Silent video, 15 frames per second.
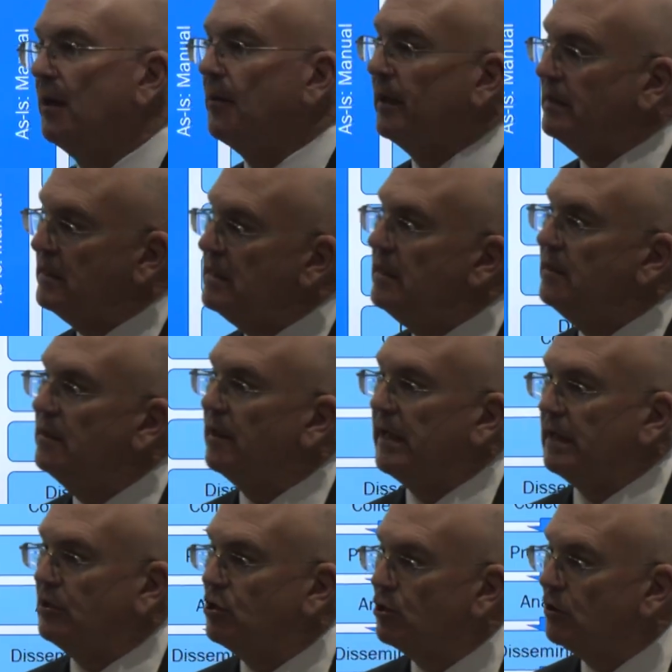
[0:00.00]
I need
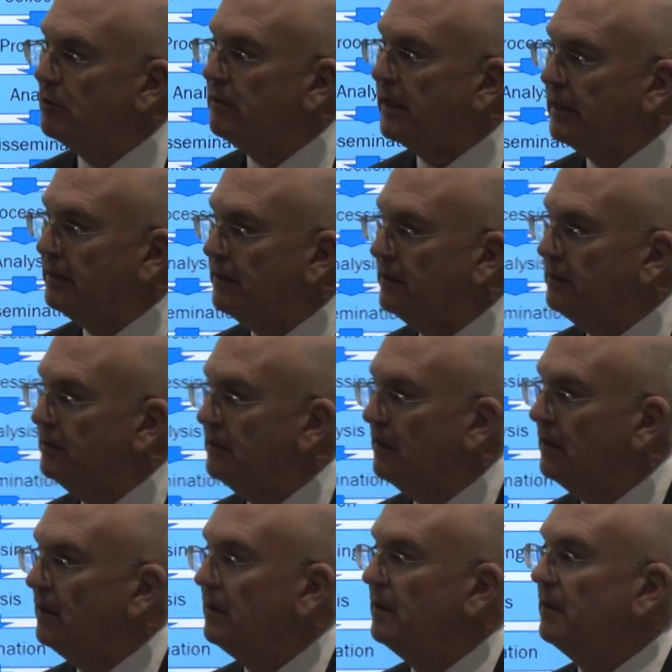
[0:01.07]
a curated
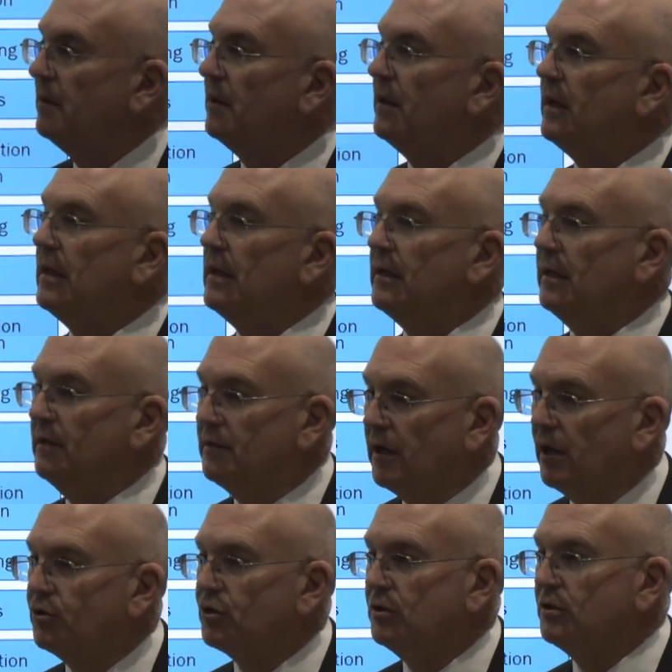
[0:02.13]

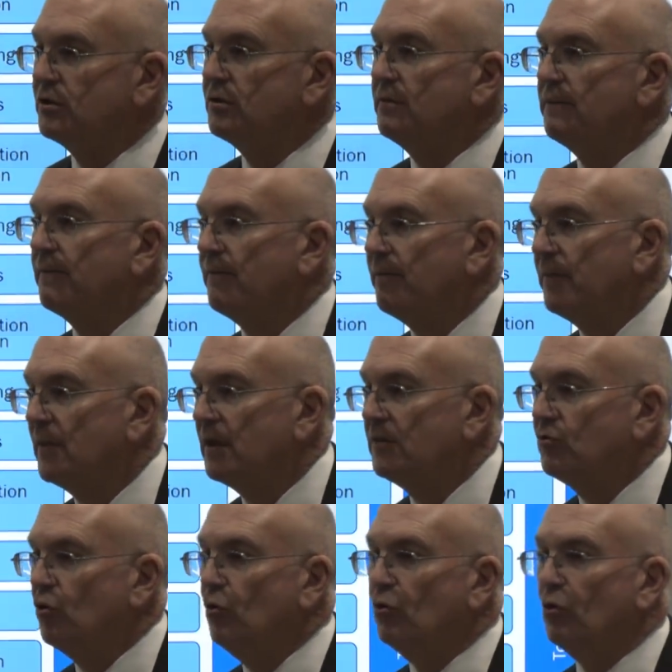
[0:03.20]
intelligence
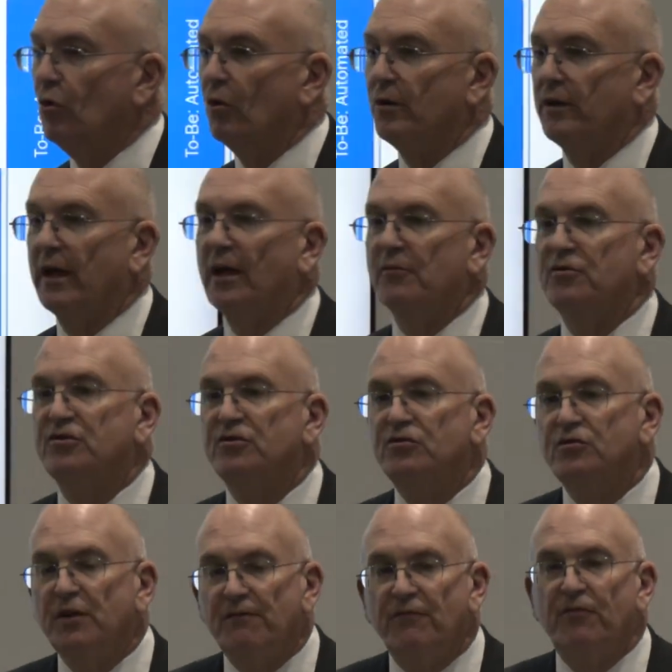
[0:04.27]
tool that helps
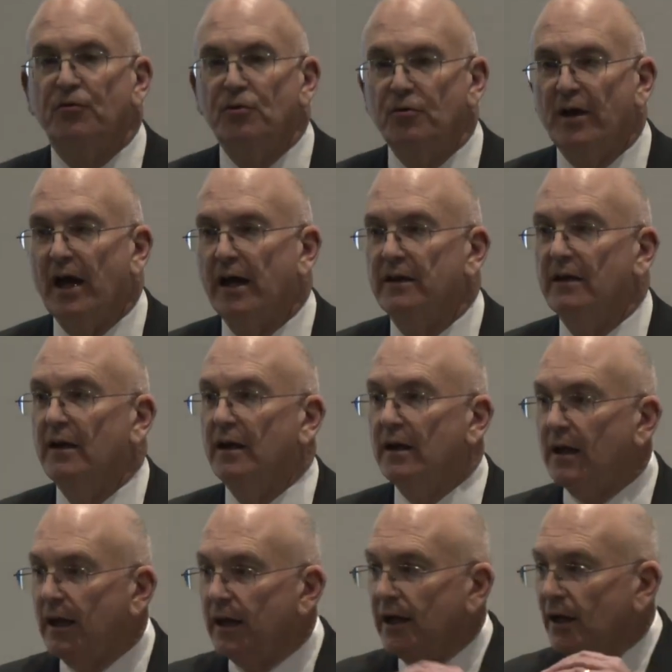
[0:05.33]
sift through that
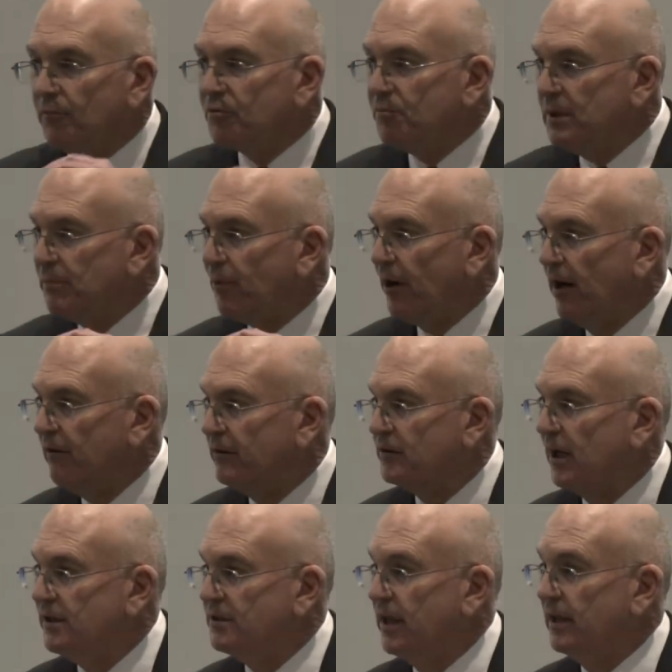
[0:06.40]
and helps me
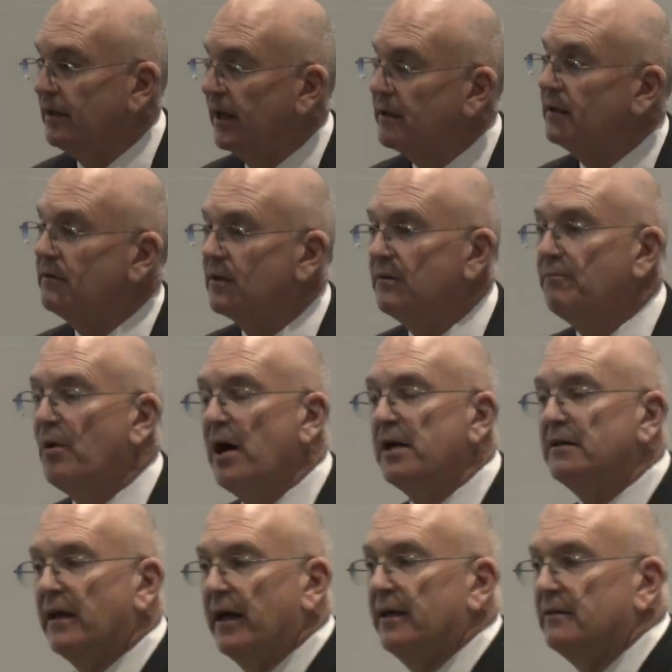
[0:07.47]
prioritize that. And I can
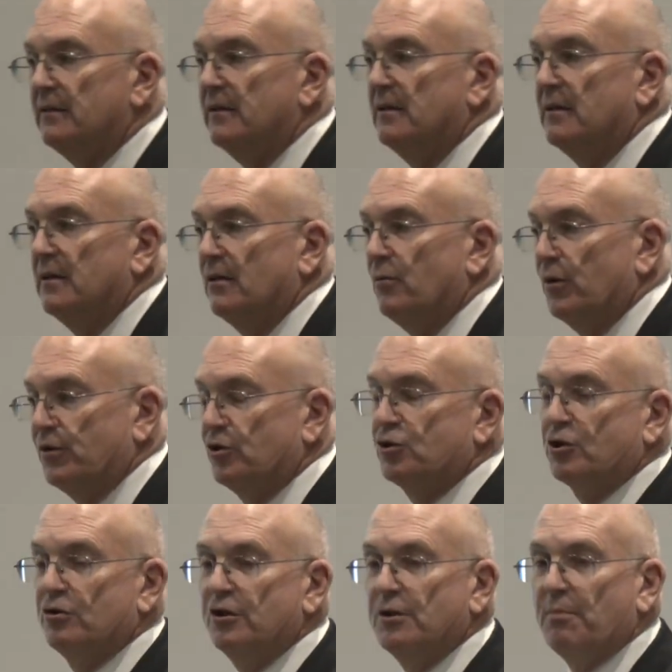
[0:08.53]
combine that with the
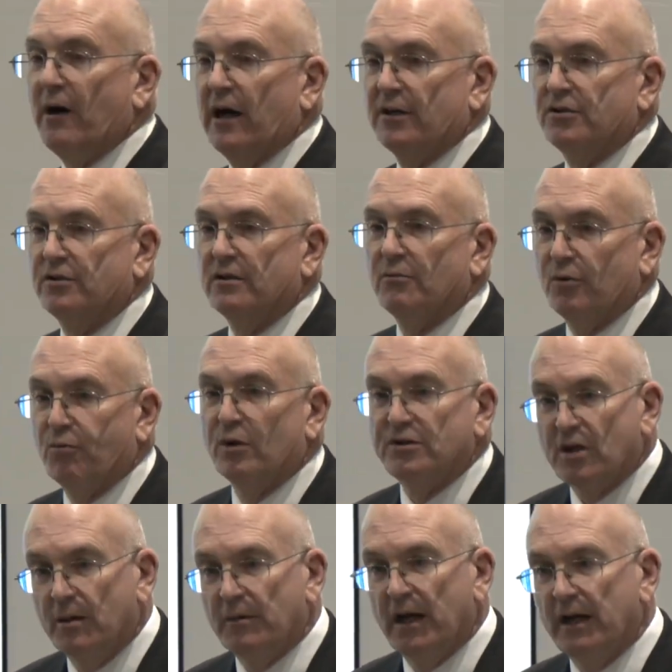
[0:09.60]
security posture, with what's
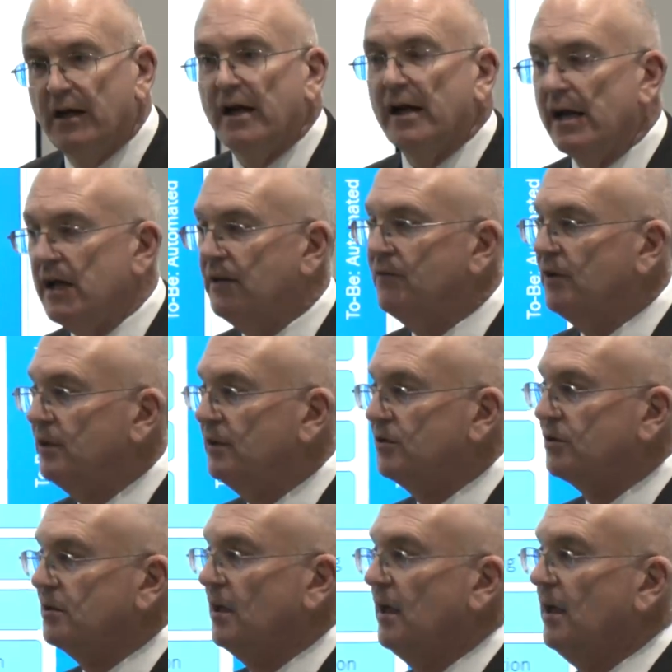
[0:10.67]
coming out of
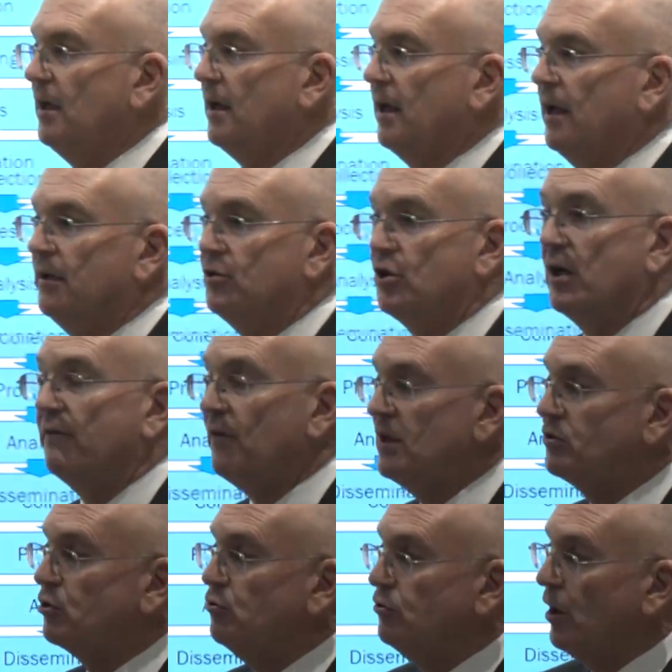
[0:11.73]
AVA's and
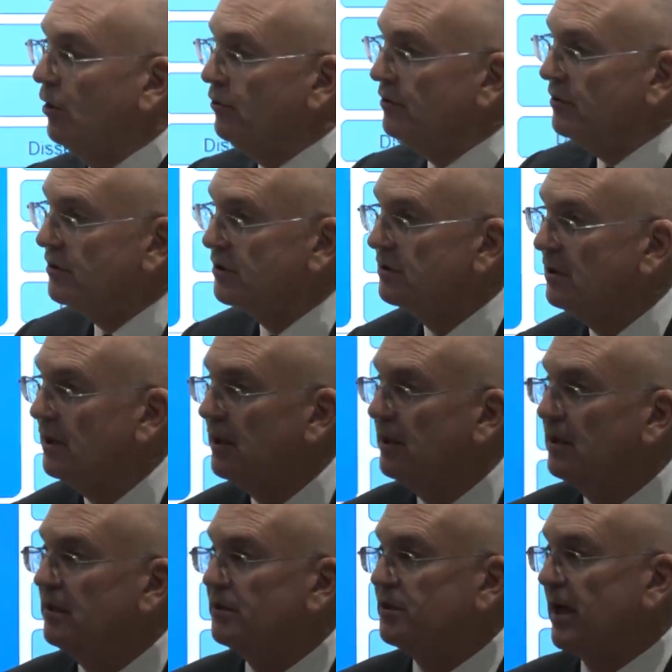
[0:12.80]
JFHQ DODIN's
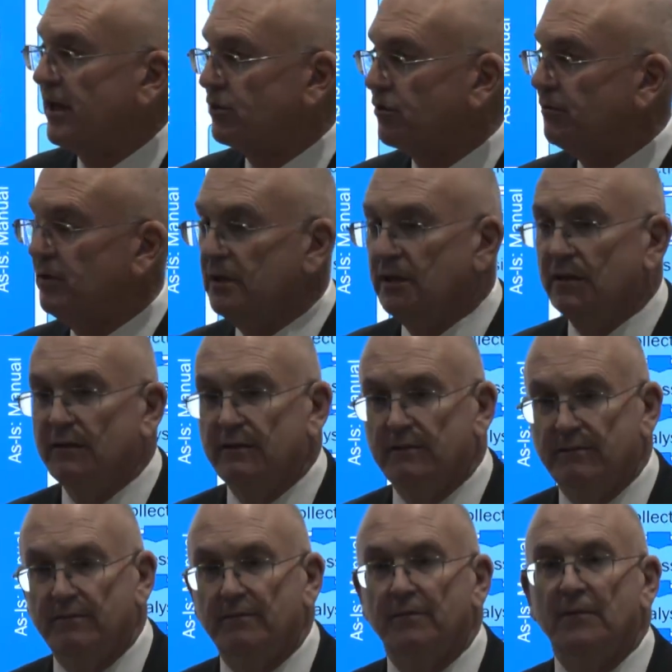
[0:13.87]
SASRI
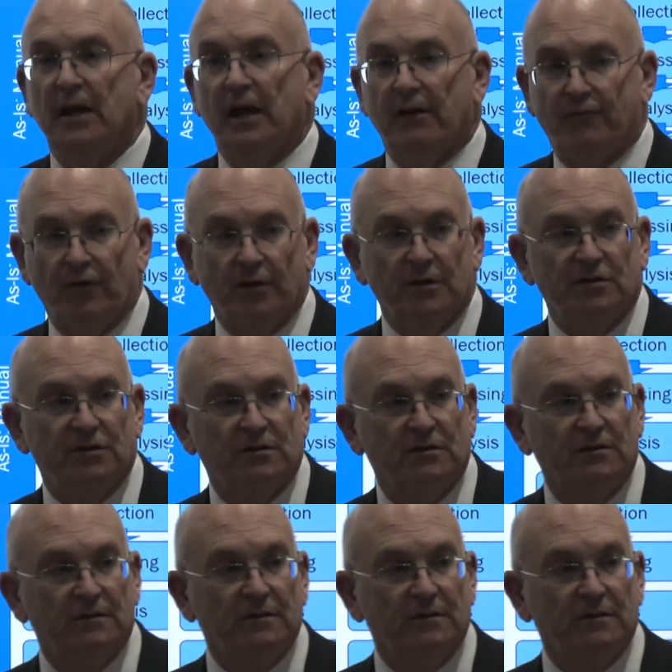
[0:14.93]
efforts.